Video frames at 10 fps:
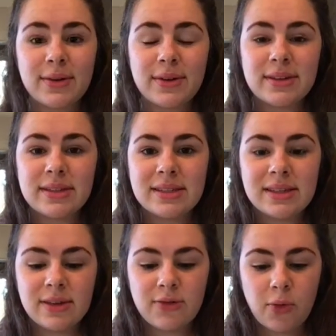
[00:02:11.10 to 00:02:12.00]
we're going to
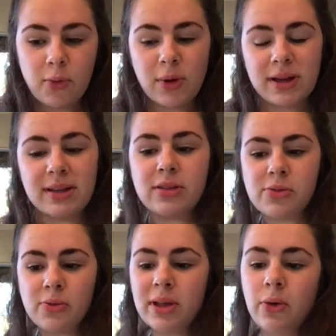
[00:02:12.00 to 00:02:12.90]
sieve 1
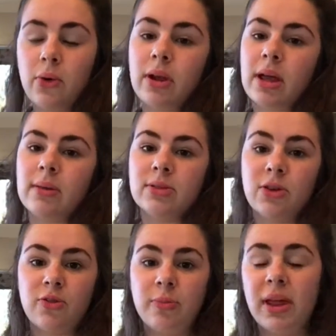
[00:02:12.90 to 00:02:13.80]
3/4 cups
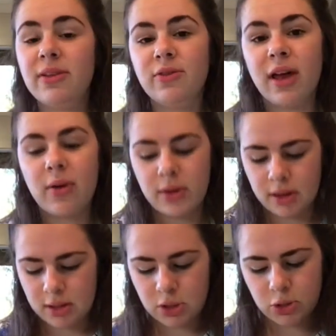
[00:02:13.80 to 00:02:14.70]
of plain flour
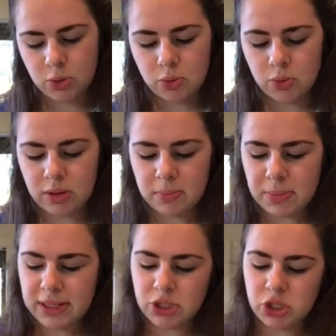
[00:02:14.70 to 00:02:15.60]
into the
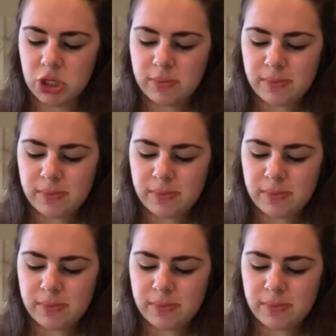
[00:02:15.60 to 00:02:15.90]
mixture.